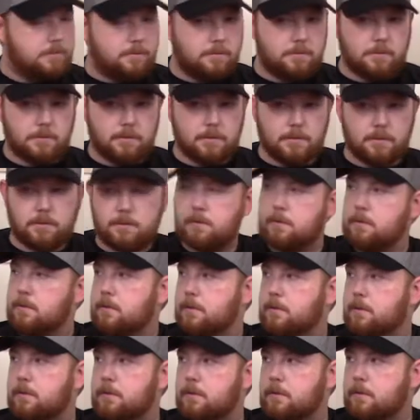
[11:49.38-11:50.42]

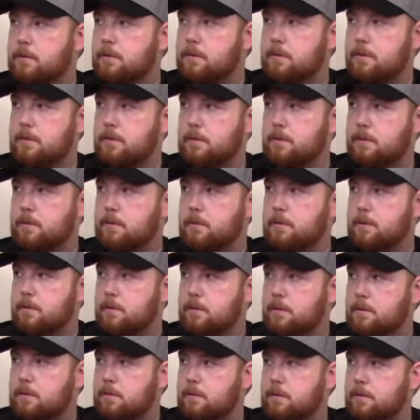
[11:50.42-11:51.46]

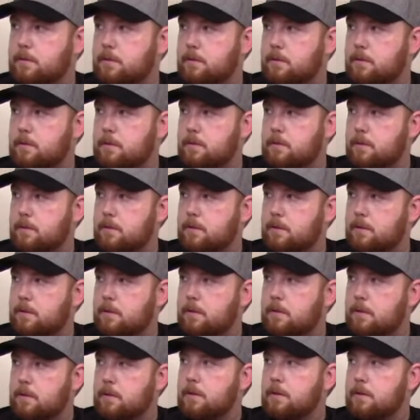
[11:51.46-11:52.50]

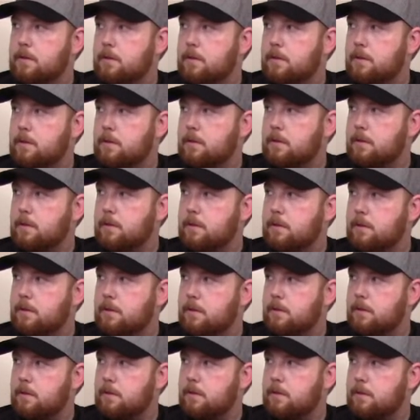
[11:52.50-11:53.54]

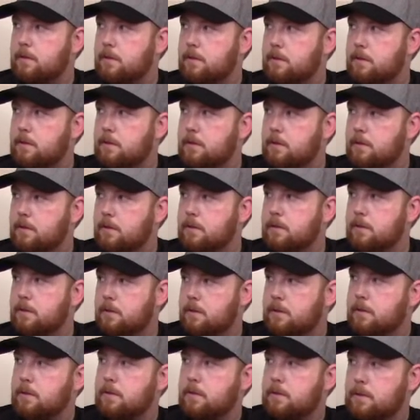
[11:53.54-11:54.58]

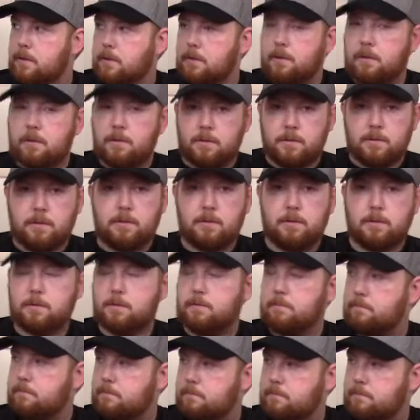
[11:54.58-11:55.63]

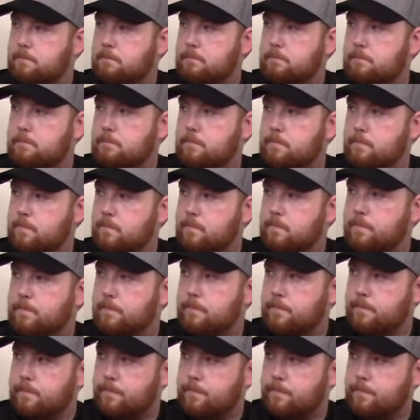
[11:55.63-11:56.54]
This person isn't speaking.